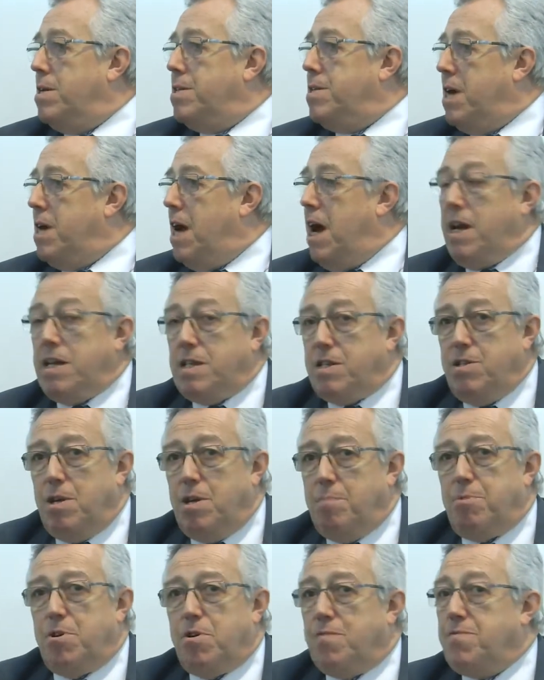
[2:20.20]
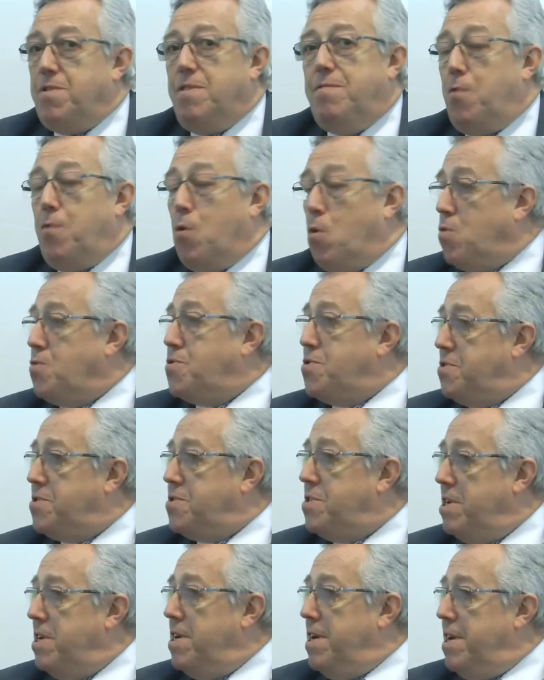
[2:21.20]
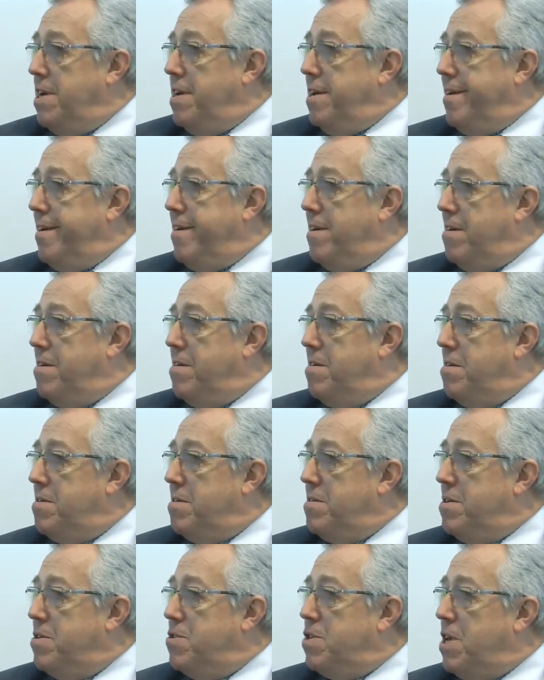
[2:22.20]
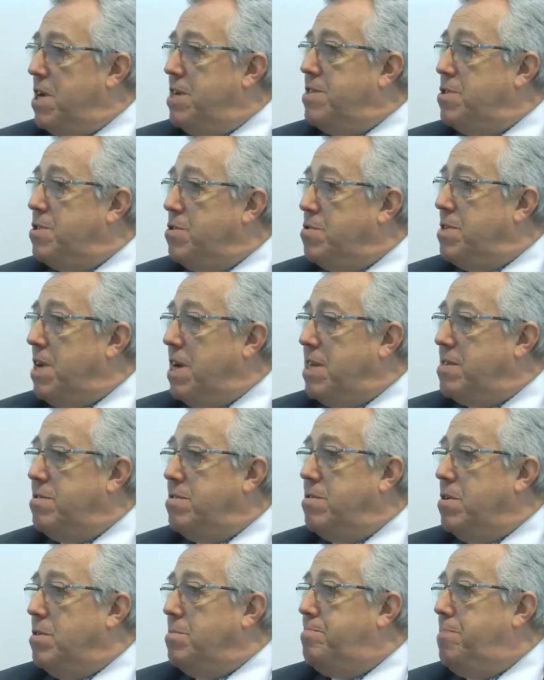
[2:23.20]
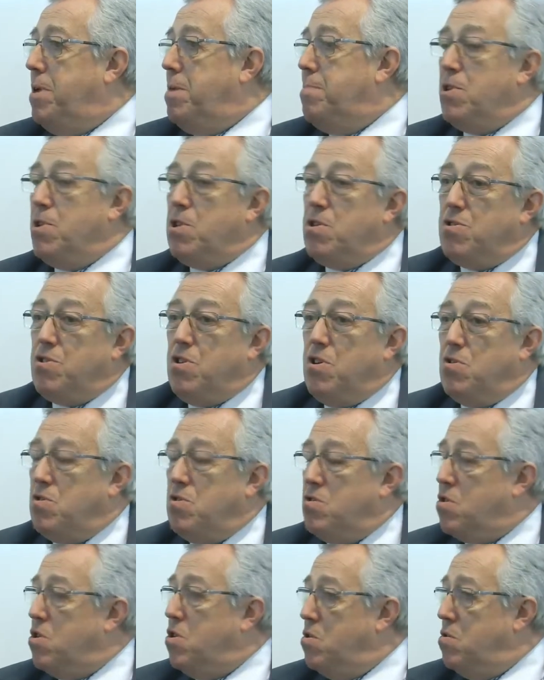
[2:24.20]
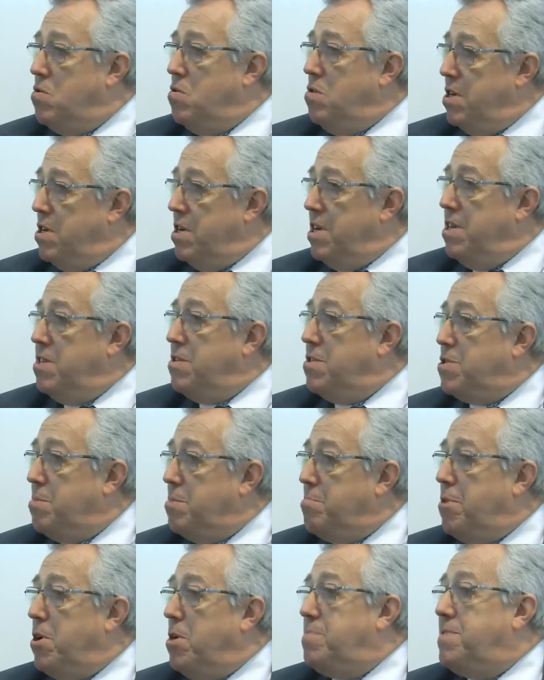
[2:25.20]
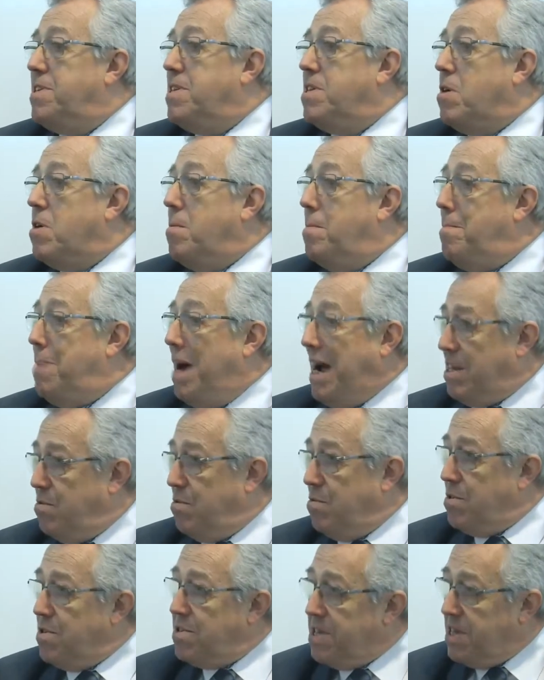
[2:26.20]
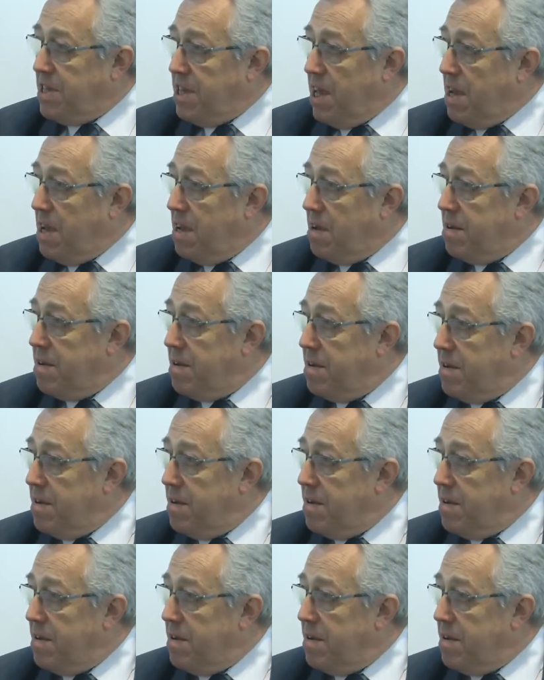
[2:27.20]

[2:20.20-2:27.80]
the high number of divorces. So that people don't go in the suburbs and come back to the city.